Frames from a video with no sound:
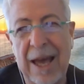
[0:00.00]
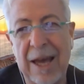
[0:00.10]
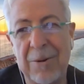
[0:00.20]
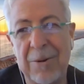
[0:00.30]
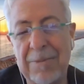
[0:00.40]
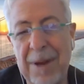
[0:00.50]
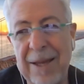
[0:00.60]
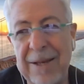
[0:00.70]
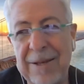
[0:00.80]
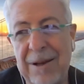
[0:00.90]
A
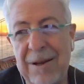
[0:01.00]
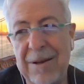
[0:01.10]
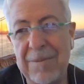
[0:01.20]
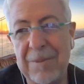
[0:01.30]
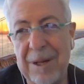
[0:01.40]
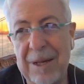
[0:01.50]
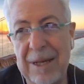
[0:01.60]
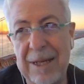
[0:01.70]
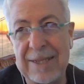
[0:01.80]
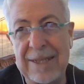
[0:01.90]
compliant arm
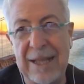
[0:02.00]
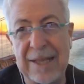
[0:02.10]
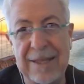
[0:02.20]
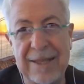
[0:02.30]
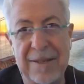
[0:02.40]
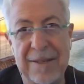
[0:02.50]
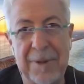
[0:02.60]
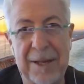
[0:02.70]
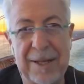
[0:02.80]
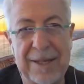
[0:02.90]
is not
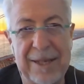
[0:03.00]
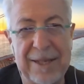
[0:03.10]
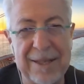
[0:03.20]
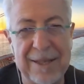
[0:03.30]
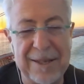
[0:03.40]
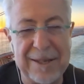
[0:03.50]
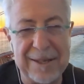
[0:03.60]
built in